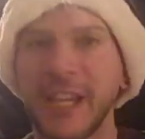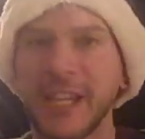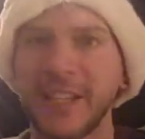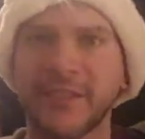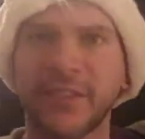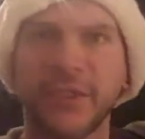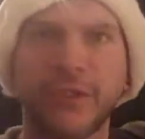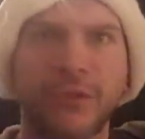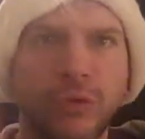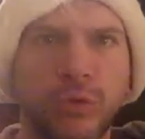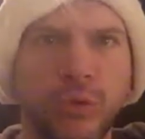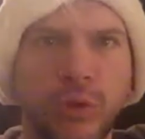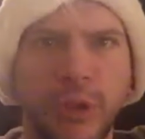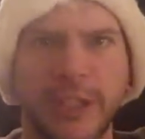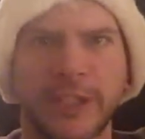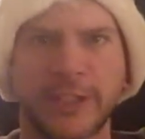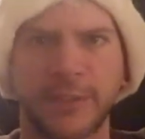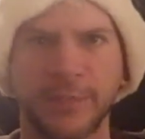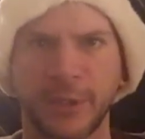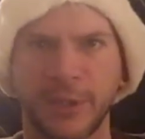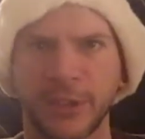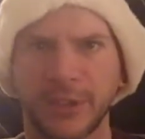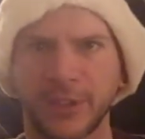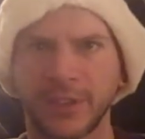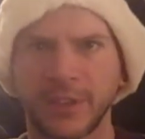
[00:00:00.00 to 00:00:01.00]
days of
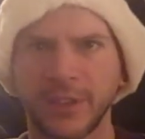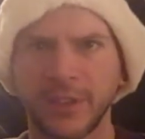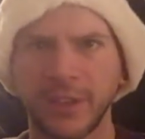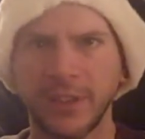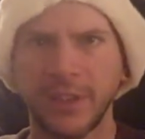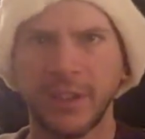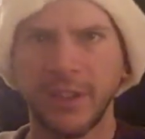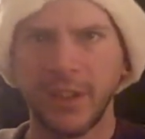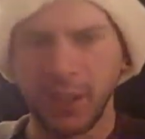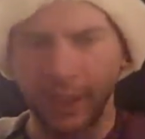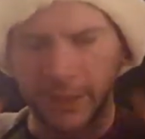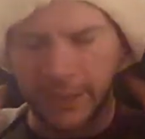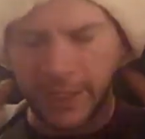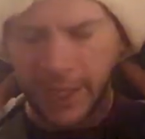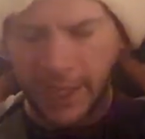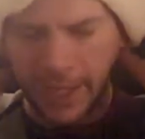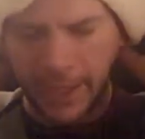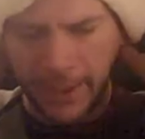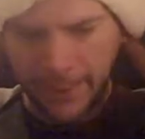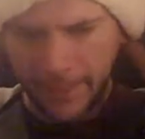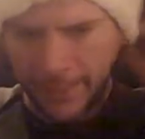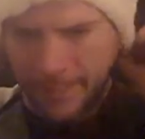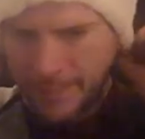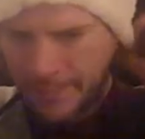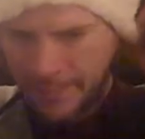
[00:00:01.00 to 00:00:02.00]
Christmas.
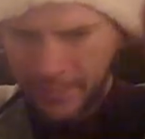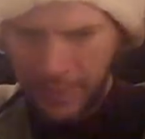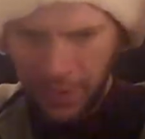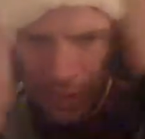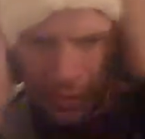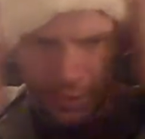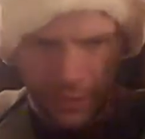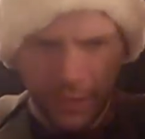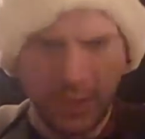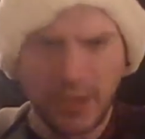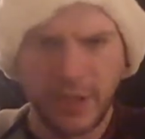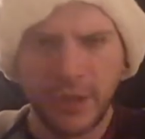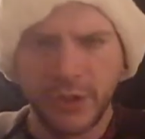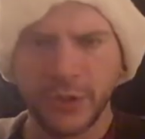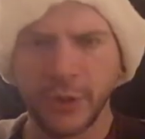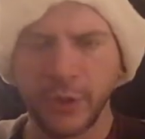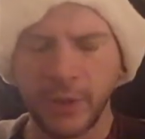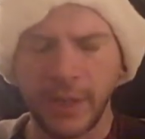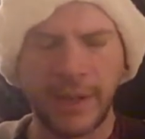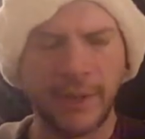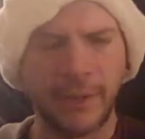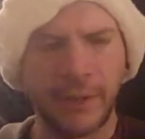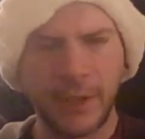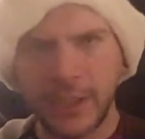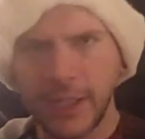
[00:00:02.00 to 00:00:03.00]
Okay? So
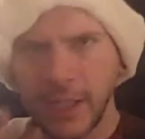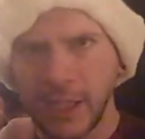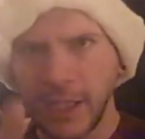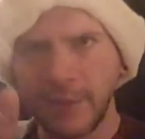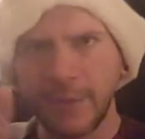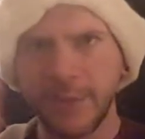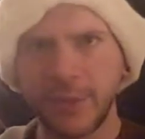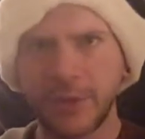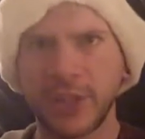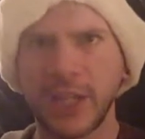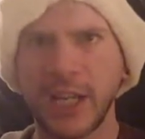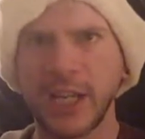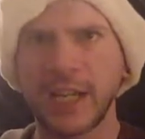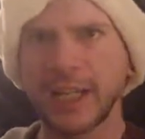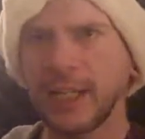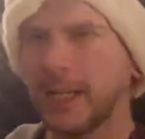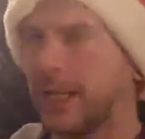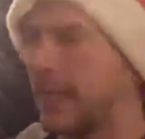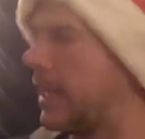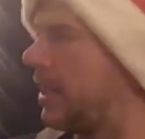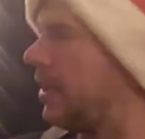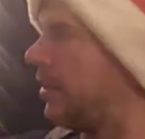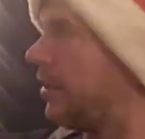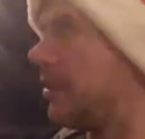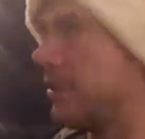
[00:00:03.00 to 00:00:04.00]
every time you check it
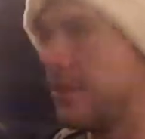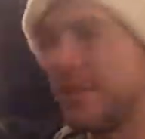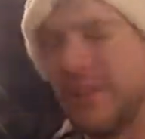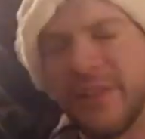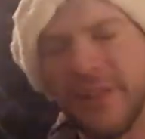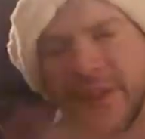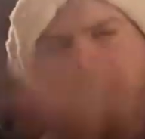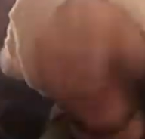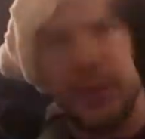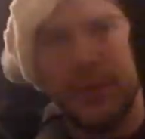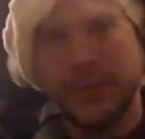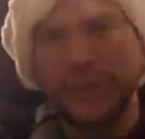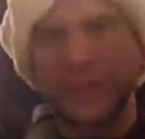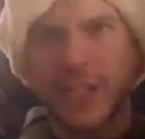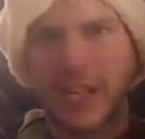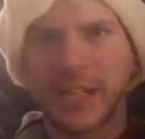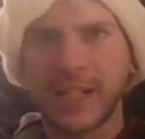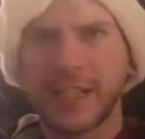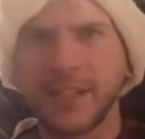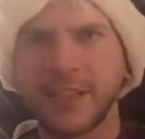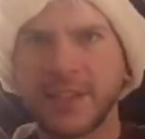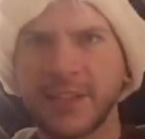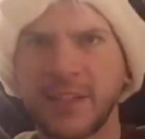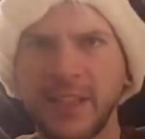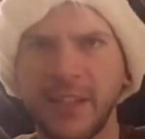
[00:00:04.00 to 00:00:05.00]
out,
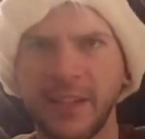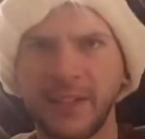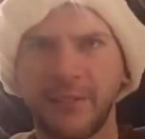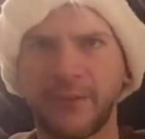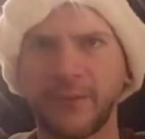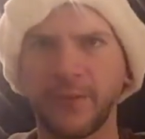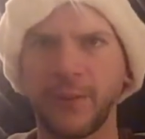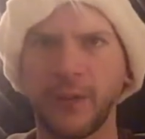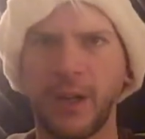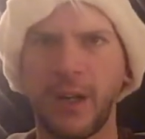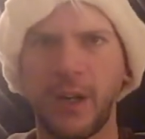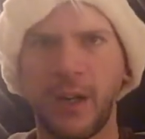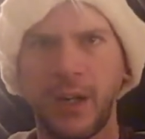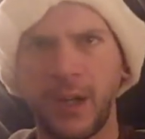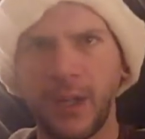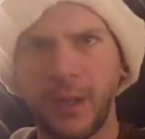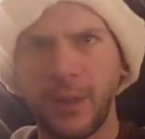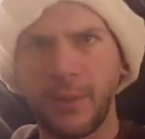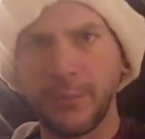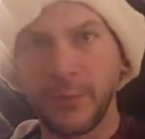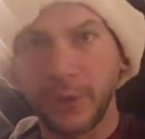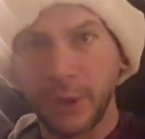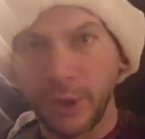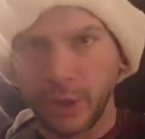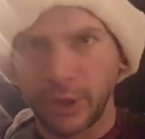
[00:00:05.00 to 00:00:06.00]
check and see if
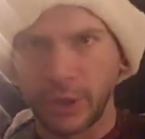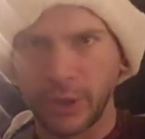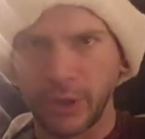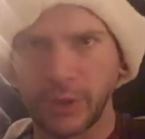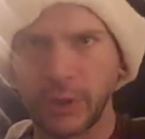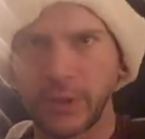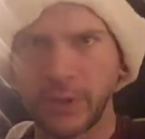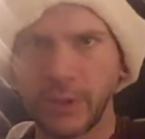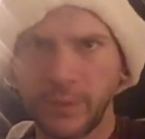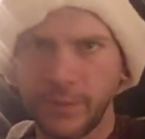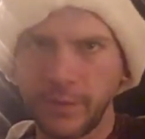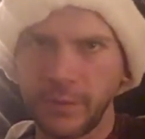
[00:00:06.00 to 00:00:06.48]
um, your